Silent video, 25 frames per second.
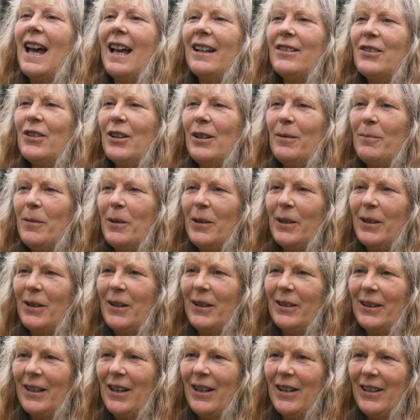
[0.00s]
Angela
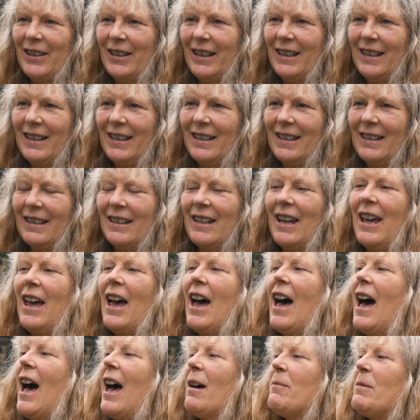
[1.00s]
Boycott-Garnett.
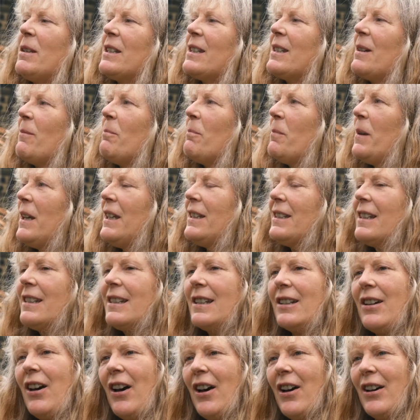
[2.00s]
I'm in St Peter's
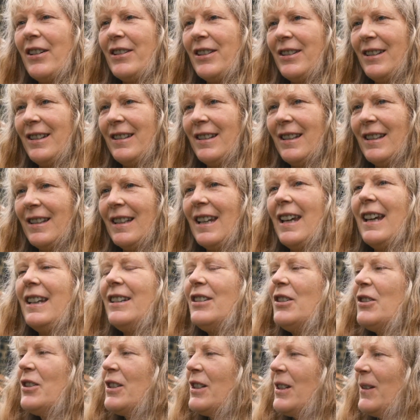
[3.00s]
Gardens in
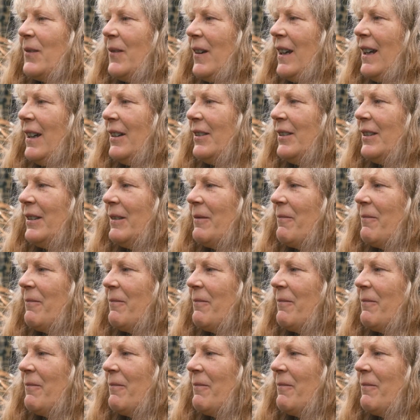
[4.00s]
Huddersfield,